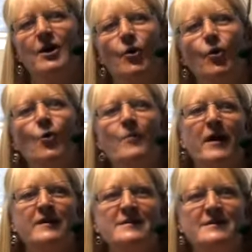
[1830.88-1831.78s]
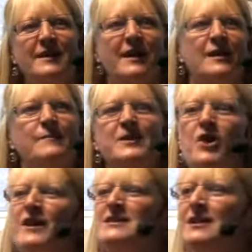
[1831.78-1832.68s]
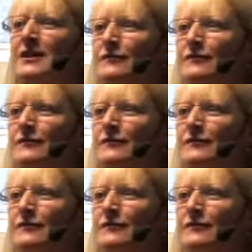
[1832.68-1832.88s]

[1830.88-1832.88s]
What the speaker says: almost almost, it'd be nice to live